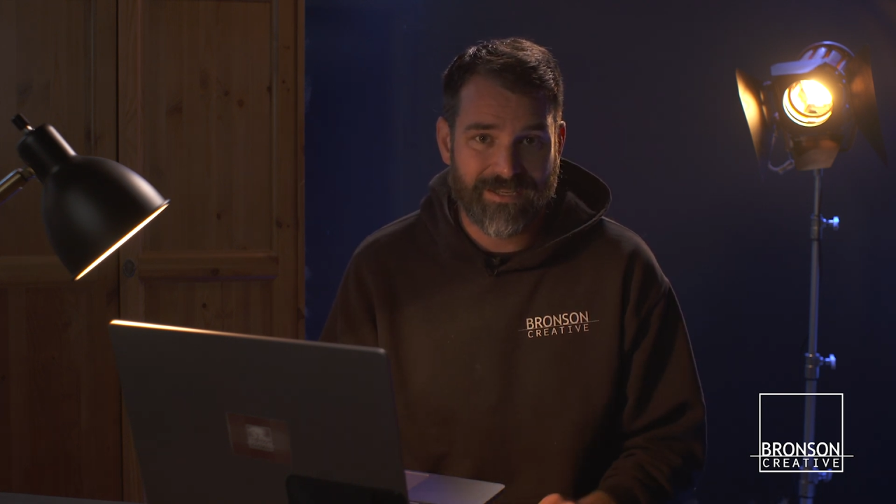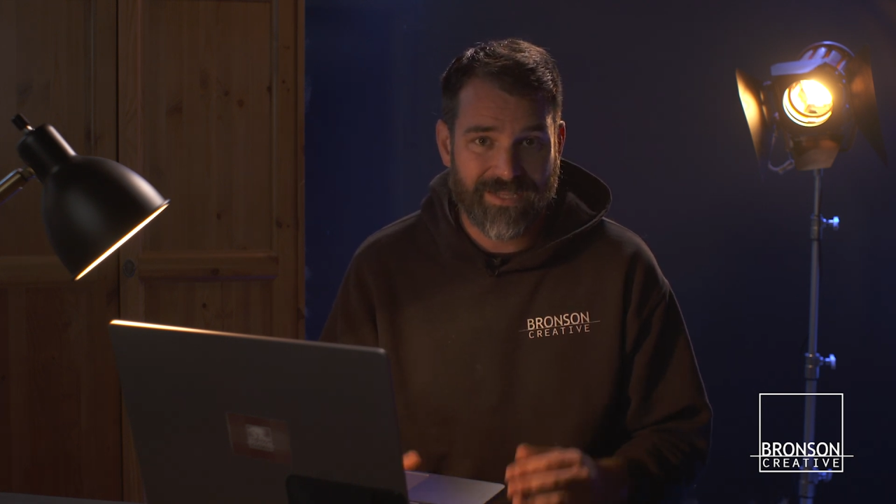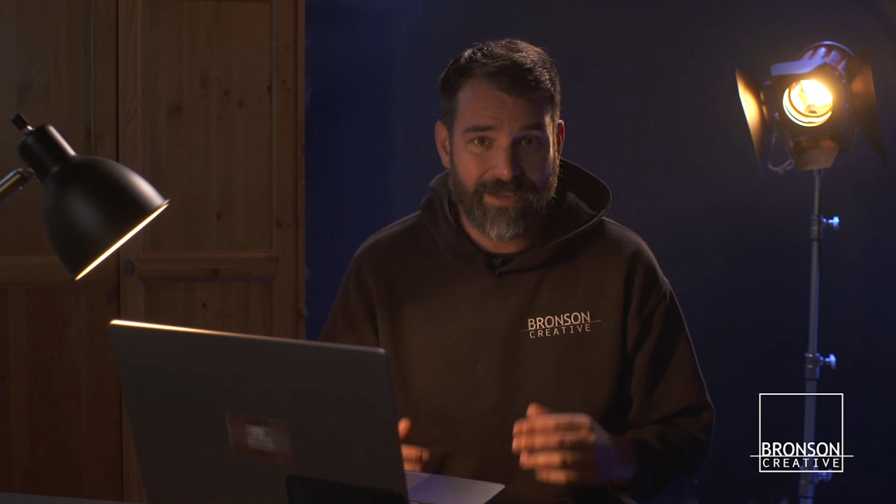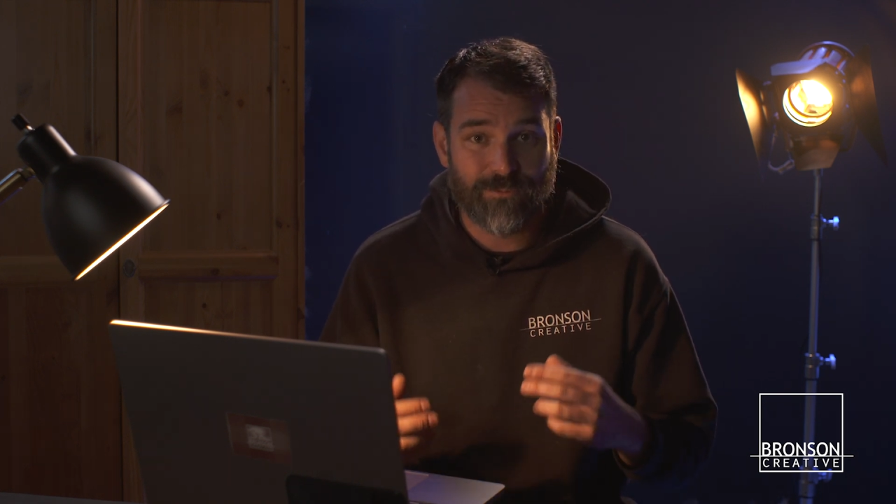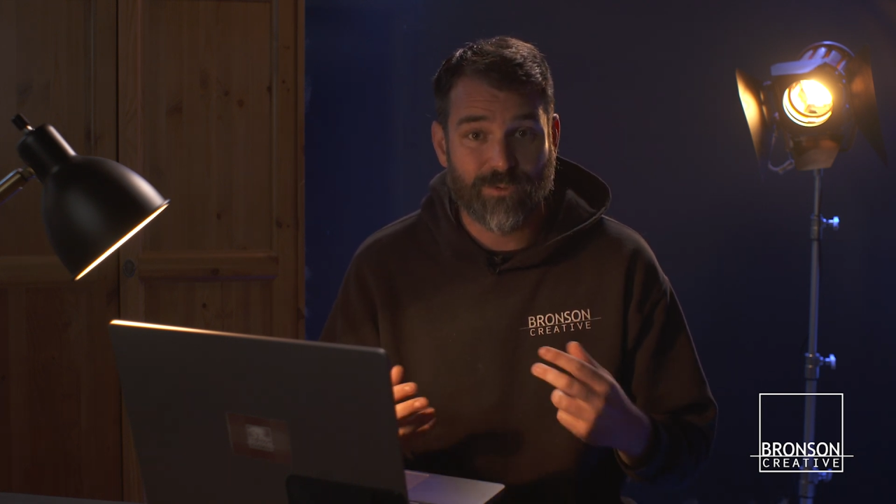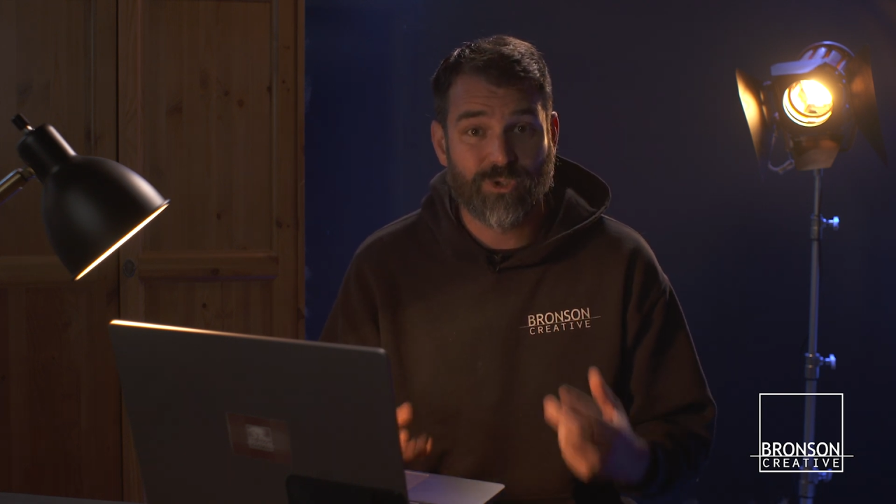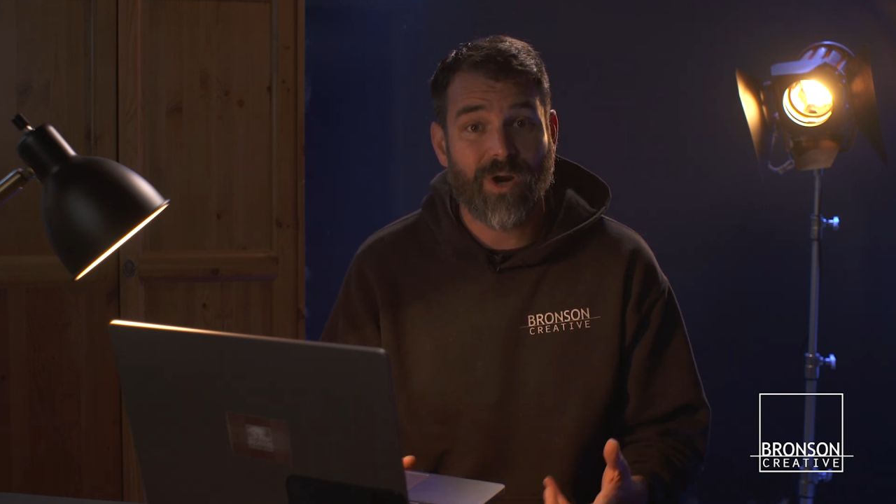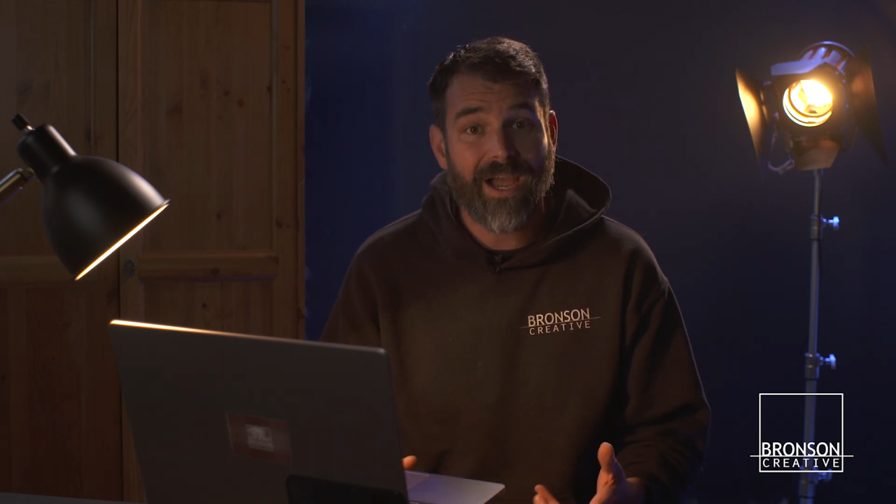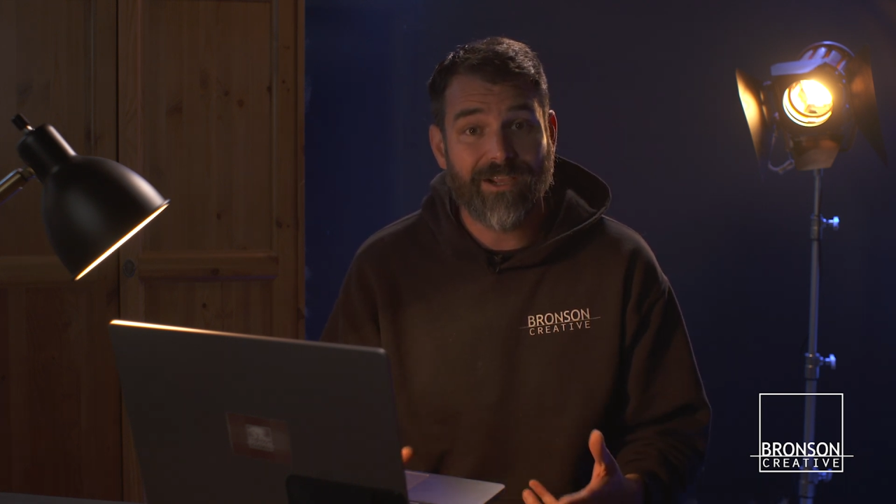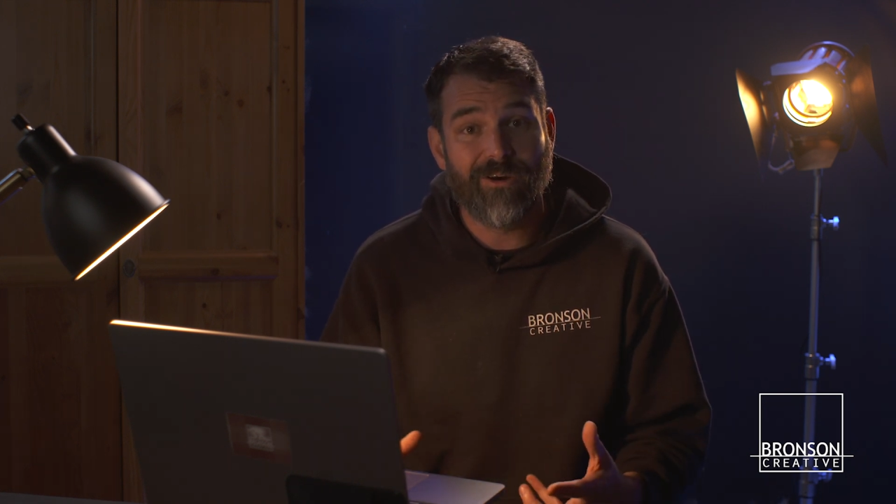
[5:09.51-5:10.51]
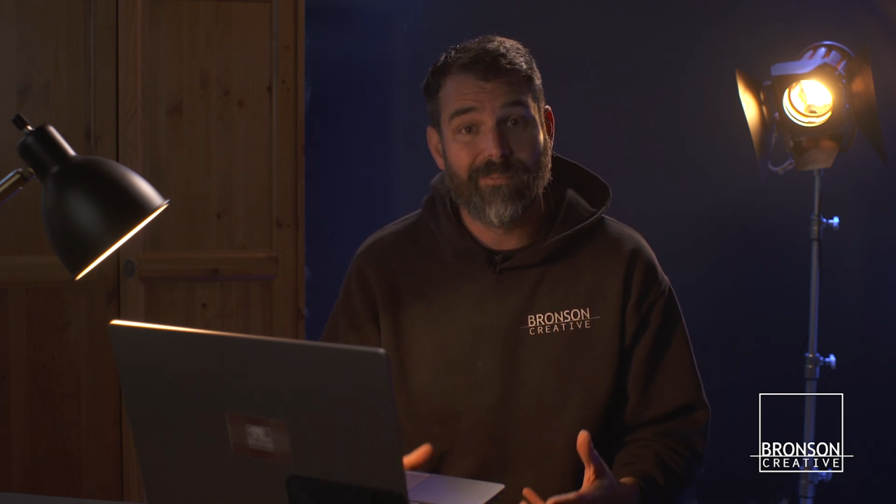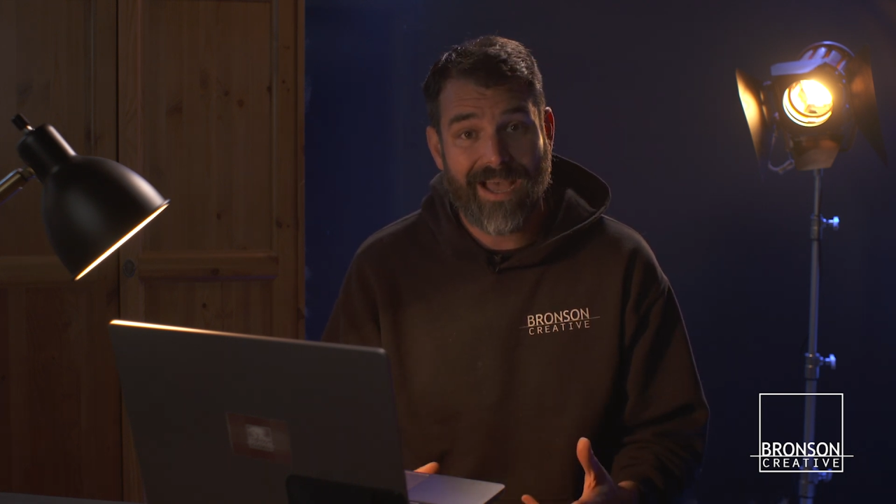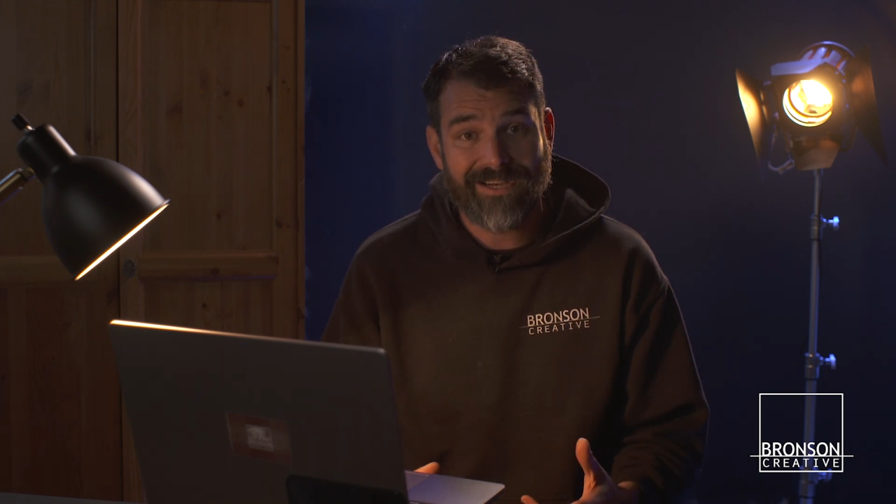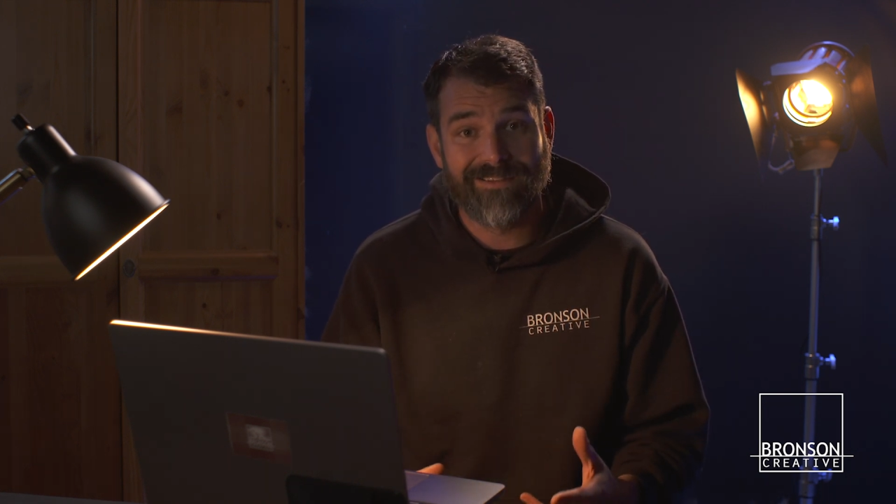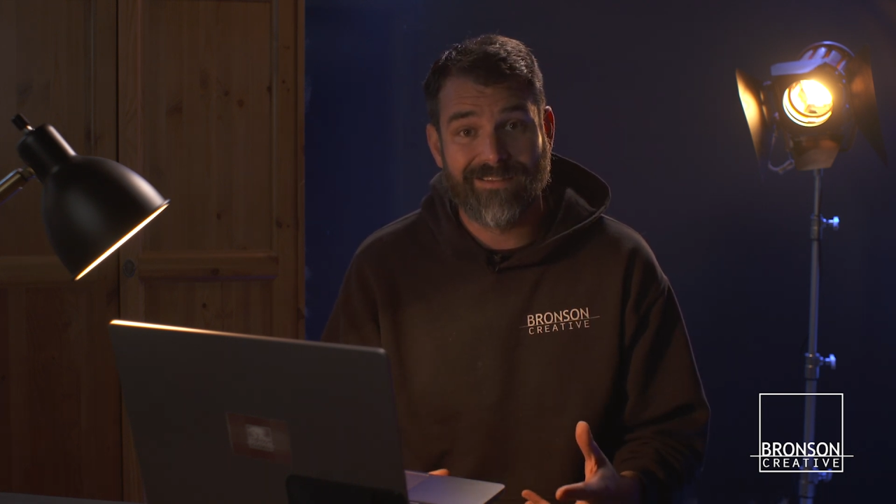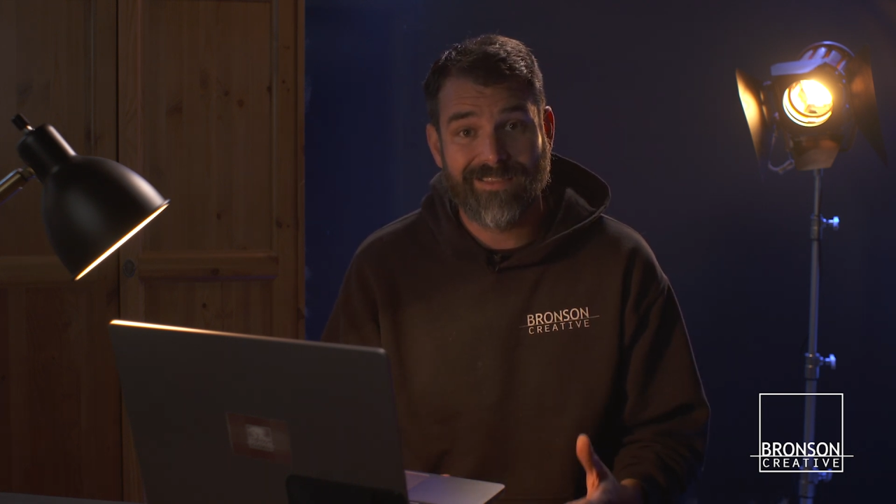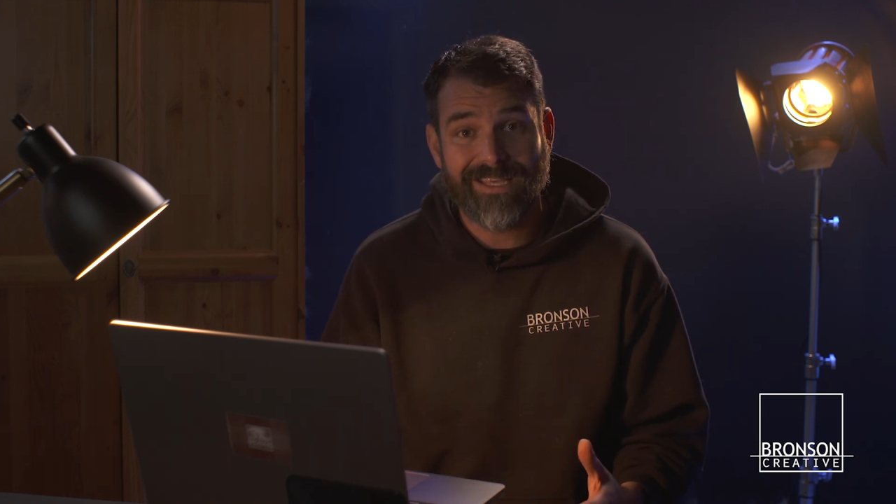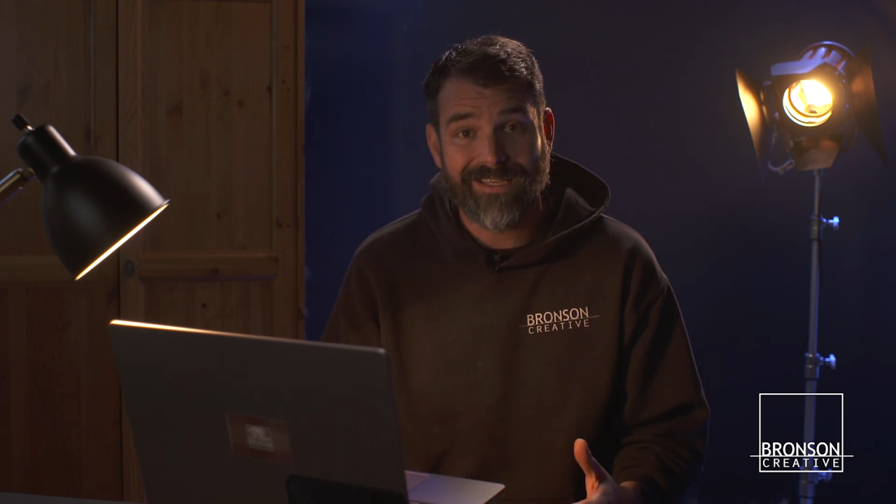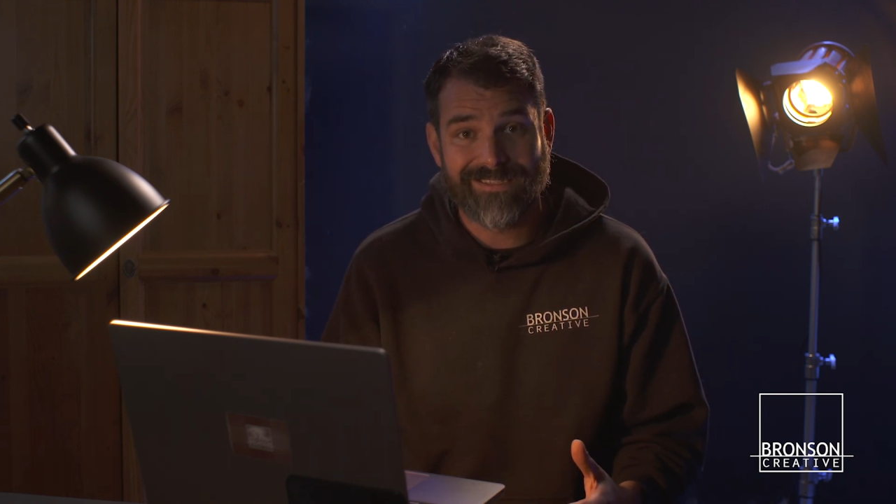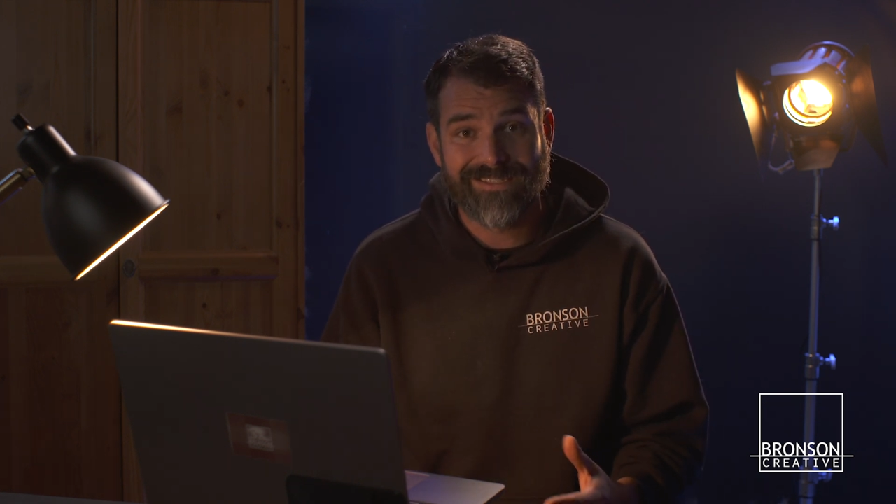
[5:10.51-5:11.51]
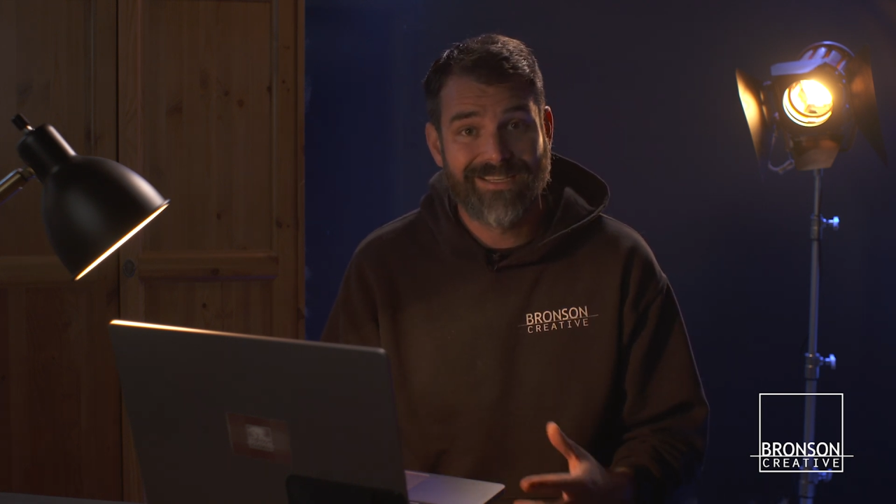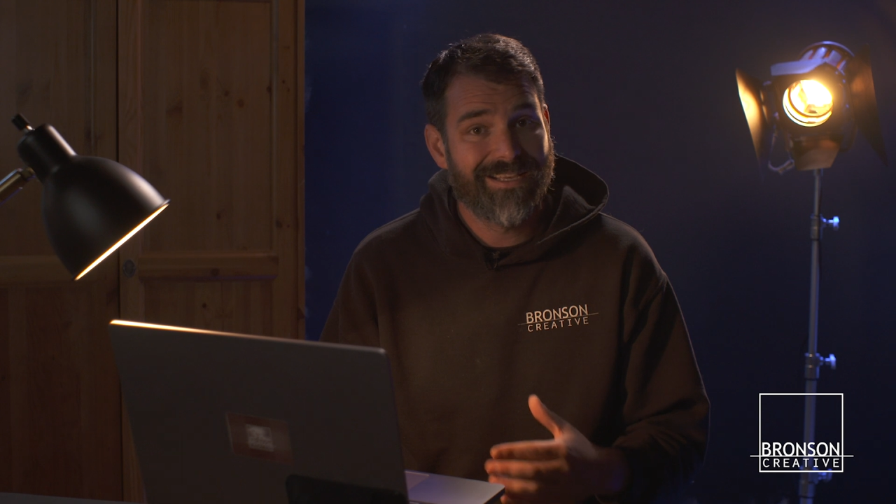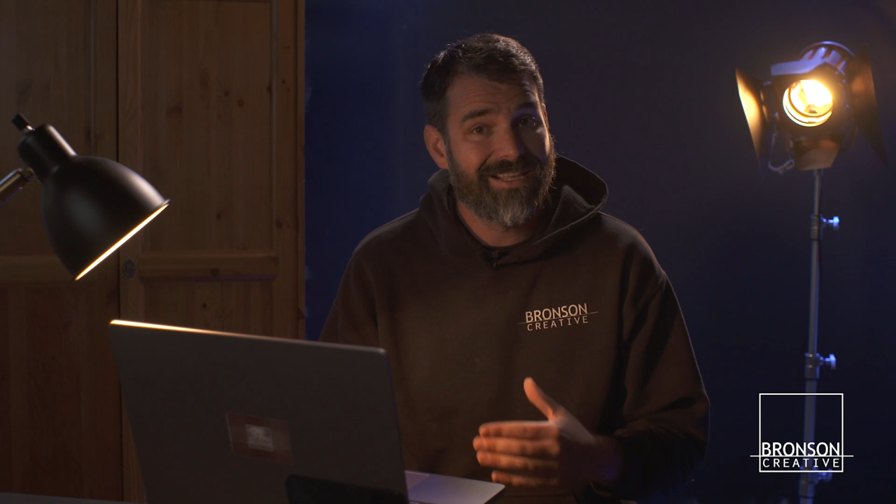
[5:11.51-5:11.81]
Sometimes we'll try to go back to the things